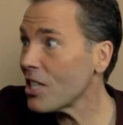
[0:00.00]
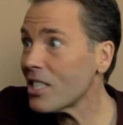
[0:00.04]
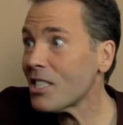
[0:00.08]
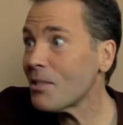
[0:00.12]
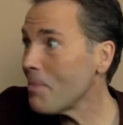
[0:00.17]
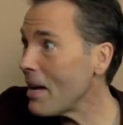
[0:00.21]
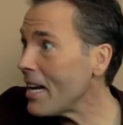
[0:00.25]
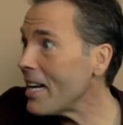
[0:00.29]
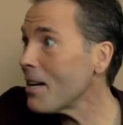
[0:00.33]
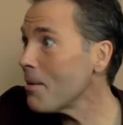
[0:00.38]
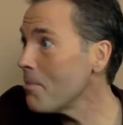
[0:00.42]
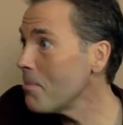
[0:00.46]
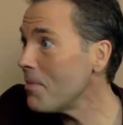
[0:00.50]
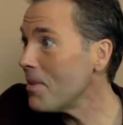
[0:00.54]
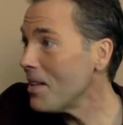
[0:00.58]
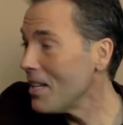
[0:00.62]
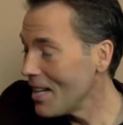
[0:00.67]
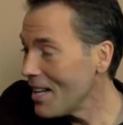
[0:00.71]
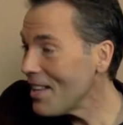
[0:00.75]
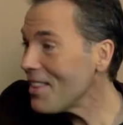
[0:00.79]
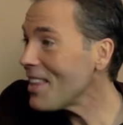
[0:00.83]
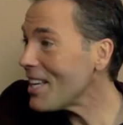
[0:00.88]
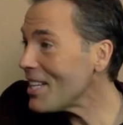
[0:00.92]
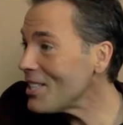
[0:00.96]

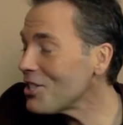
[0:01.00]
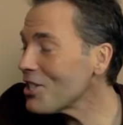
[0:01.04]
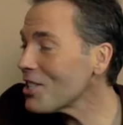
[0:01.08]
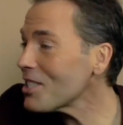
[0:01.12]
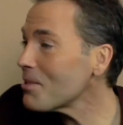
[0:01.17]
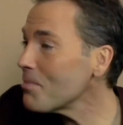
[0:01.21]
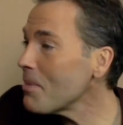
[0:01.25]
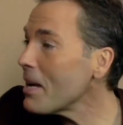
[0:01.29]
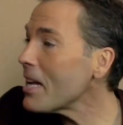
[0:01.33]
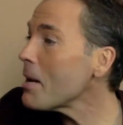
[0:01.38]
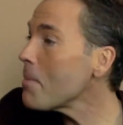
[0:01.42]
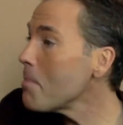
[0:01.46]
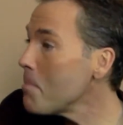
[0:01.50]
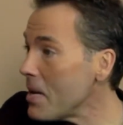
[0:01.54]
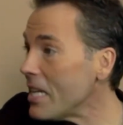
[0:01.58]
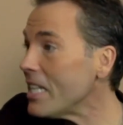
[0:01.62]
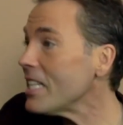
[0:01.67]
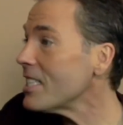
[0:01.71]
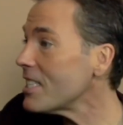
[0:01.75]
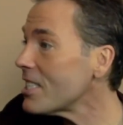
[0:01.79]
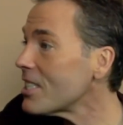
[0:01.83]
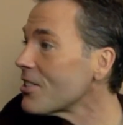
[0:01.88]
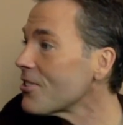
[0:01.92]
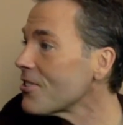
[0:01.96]
just made a mini
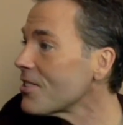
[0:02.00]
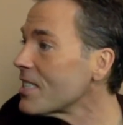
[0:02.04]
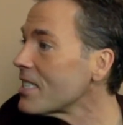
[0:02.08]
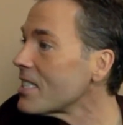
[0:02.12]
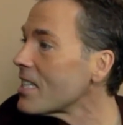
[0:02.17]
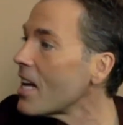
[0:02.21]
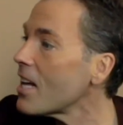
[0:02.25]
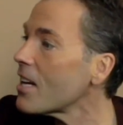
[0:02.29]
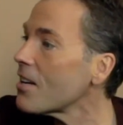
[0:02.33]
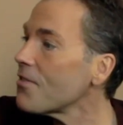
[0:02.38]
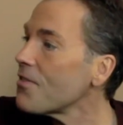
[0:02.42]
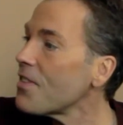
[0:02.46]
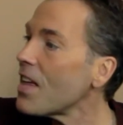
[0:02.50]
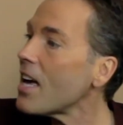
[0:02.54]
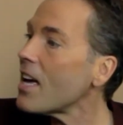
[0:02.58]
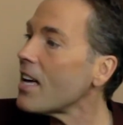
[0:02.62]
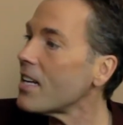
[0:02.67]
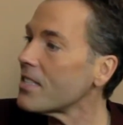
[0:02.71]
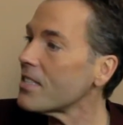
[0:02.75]
series out of that.